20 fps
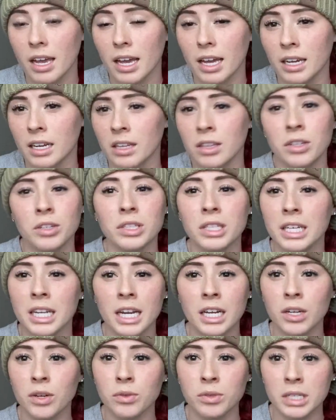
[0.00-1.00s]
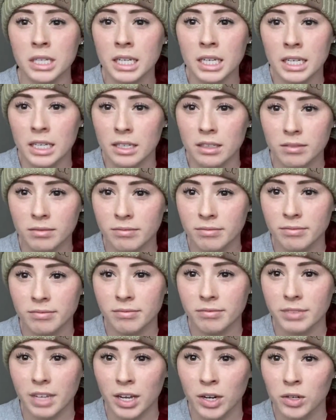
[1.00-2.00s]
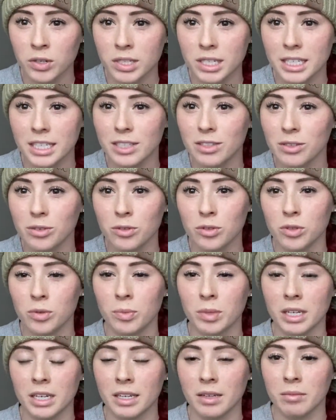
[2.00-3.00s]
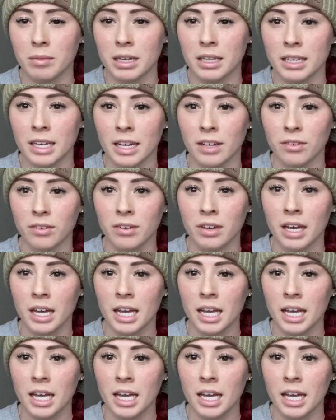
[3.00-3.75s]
And I learned that I don't need it. I don't need social media in my life.